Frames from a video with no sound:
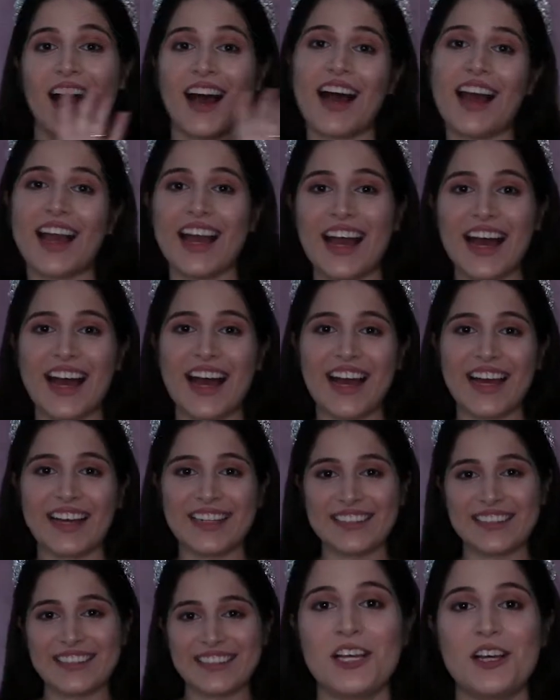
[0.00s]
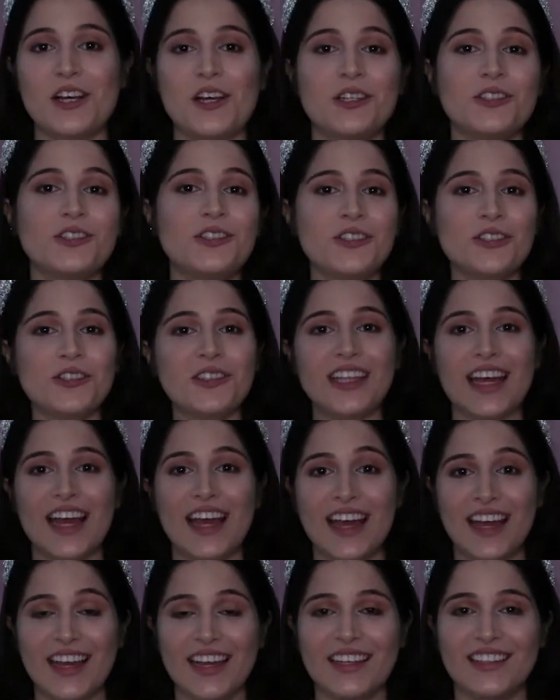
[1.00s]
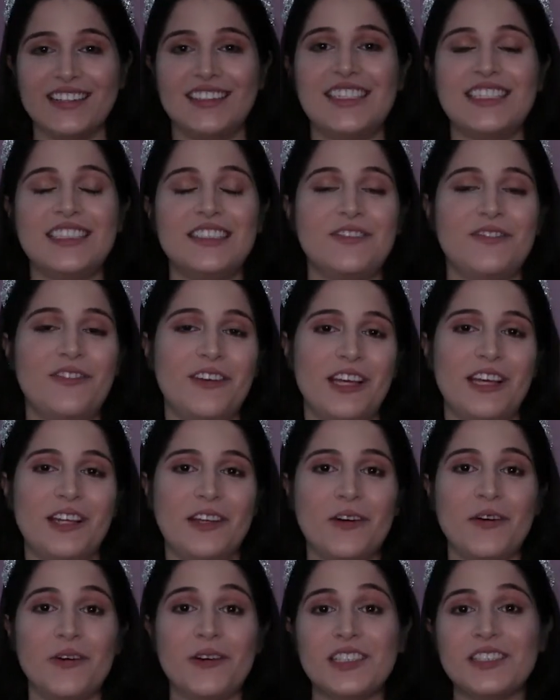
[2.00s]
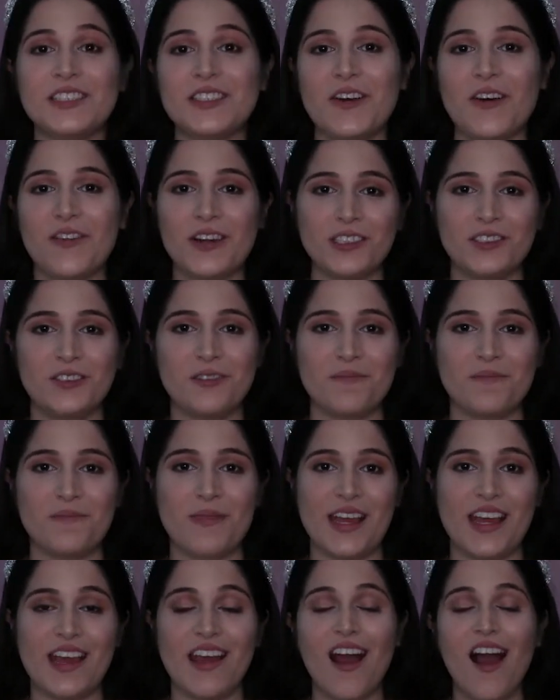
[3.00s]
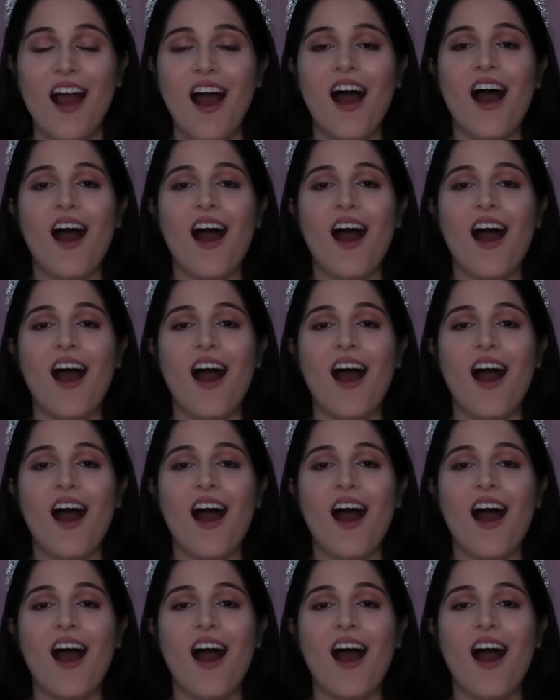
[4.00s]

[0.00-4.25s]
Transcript: Hi guys! Today this video is going to be